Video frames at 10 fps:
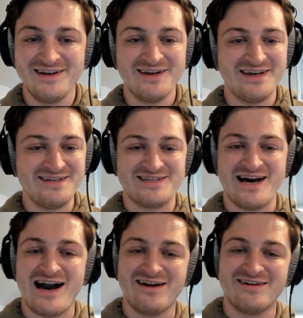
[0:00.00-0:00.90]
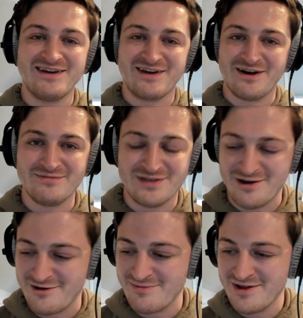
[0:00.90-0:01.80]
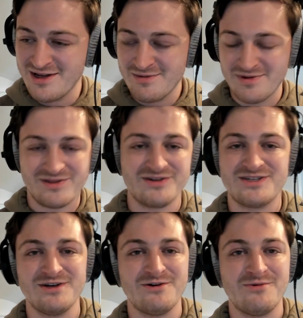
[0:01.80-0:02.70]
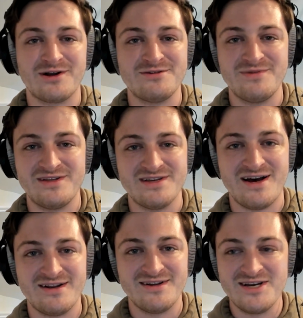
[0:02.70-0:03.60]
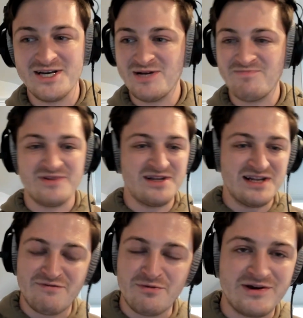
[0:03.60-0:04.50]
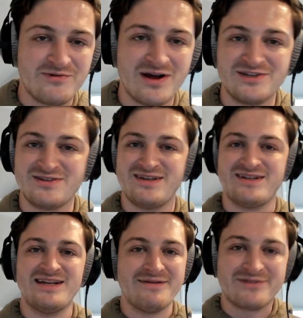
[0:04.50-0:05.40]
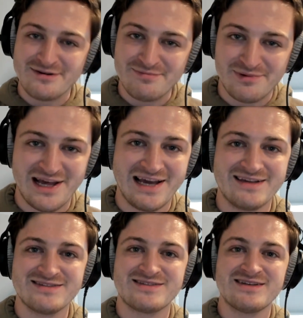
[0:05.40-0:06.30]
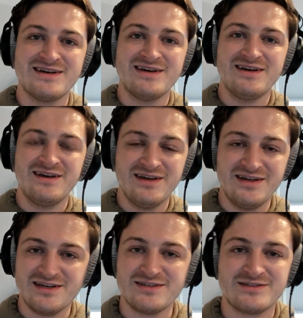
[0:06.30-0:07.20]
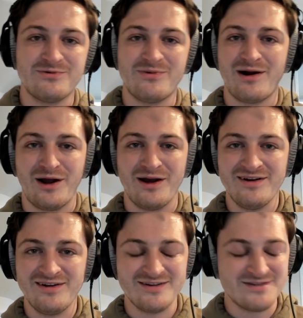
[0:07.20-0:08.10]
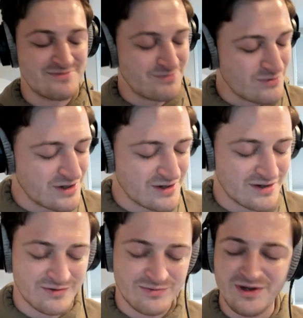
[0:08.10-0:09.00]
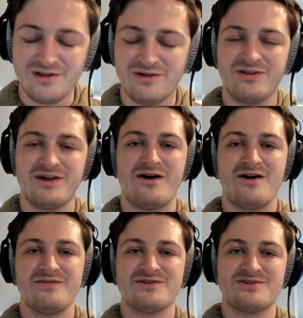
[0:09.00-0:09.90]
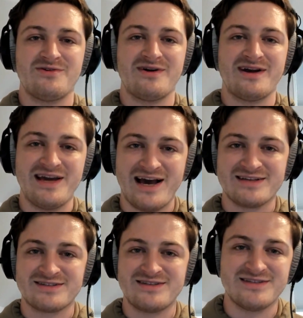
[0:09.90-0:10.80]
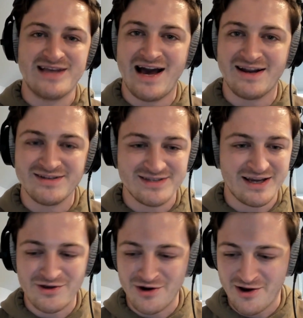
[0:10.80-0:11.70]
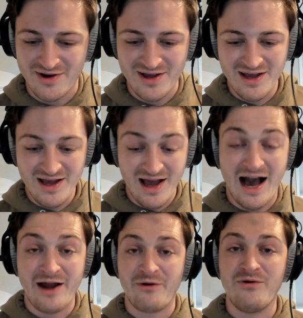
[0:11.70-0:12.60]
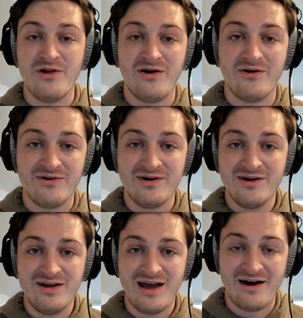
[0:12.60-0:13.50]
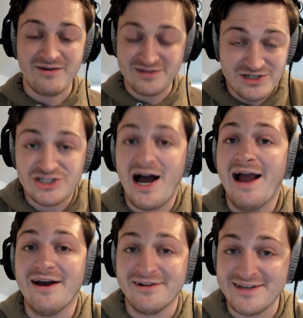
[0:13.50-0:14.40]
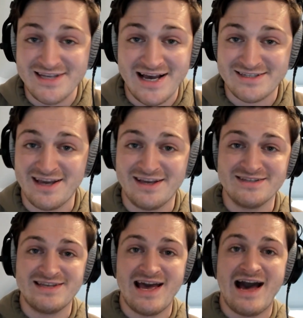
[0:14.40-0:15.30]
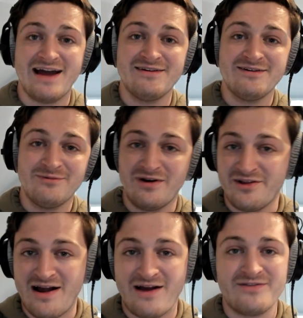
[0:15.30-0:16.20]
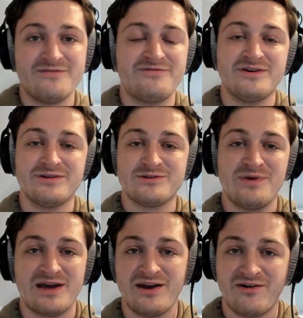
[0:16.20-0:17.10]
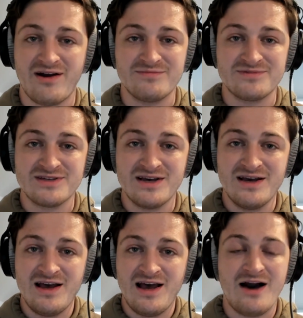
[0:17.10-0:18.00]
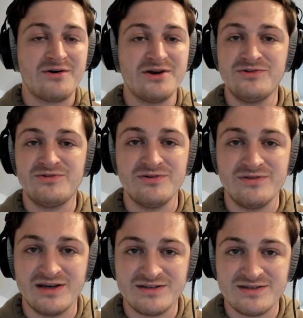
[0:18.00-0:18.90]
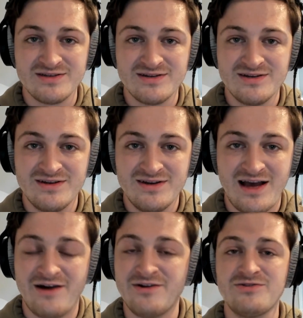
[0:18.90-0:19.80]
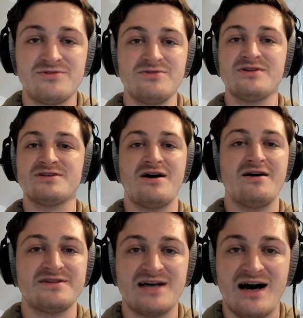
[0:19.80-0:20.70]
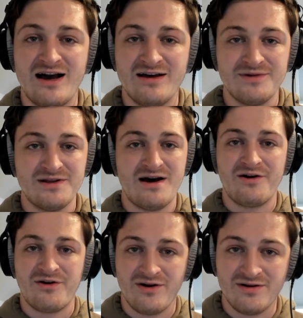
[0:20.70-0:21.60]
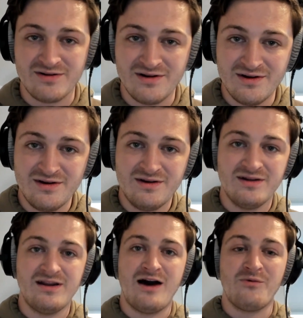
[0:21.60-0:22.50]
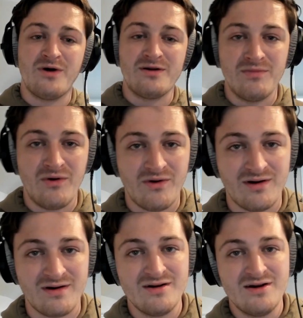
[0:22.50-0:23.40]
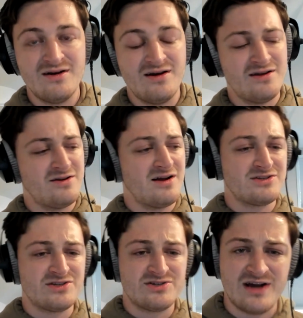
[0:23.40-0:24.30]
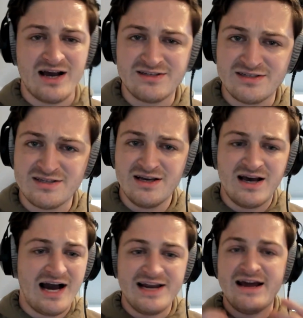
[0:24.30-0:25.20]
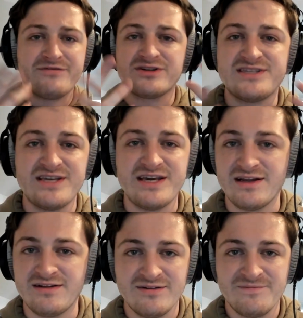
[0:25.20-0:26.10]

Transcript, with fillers: He's tired. He comes home, but there's still work to be done. And he never begrudges it. He never complains. He does the work. There's a real early on in the story, he asks his dad, he's like, you know, I don't know. How as a child, he's asking his dad while they're out in the fields picking grapes, how can you do this? How do you do this all the time and not hurt and not want more, and you're not stressed? I never see it.